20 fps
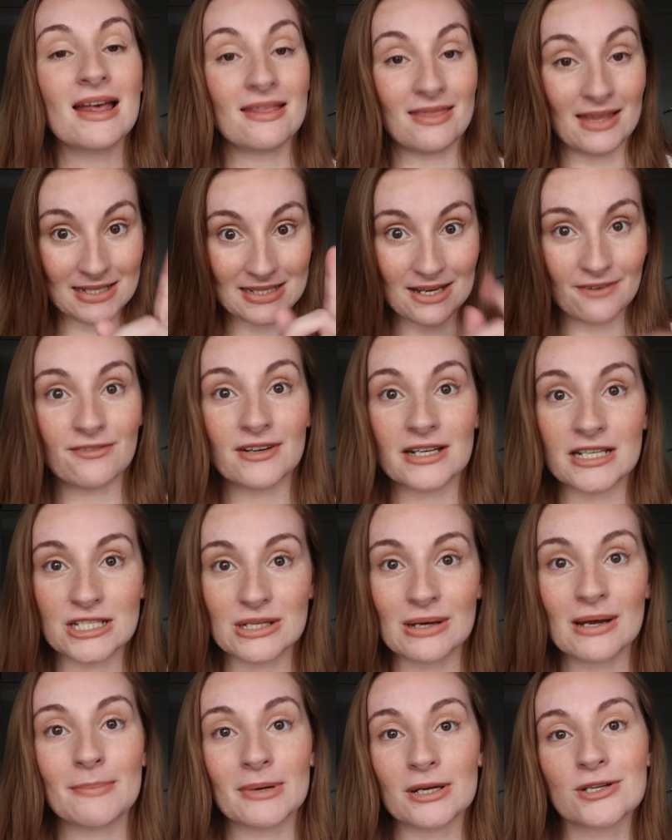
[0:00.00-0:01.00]
then definitely do
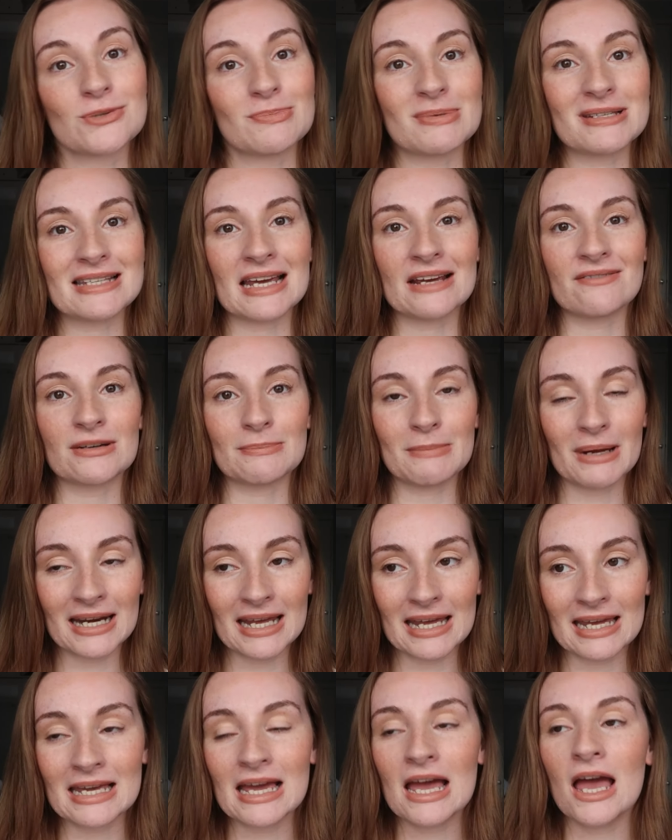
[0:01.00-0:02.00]
it, because you'll be saving
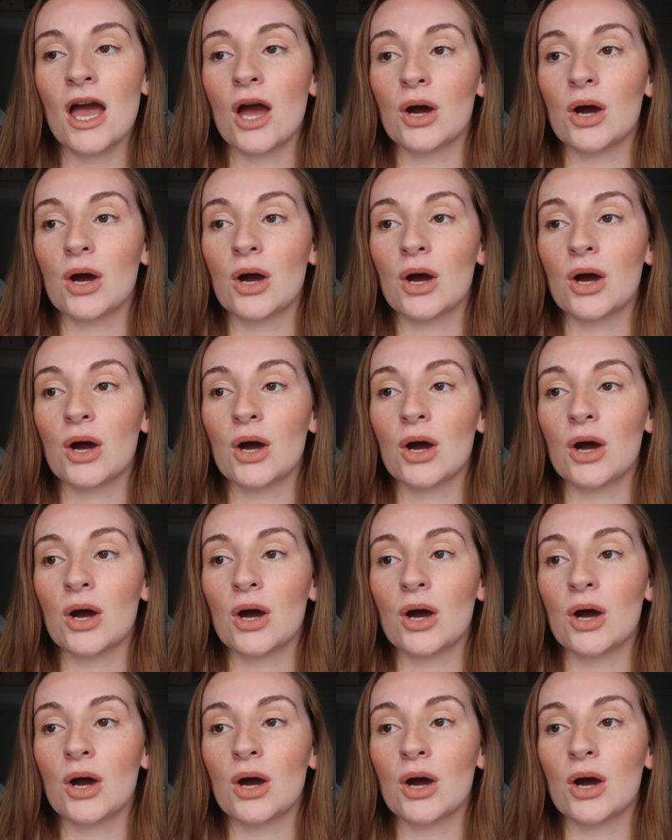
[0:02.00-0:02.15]
money.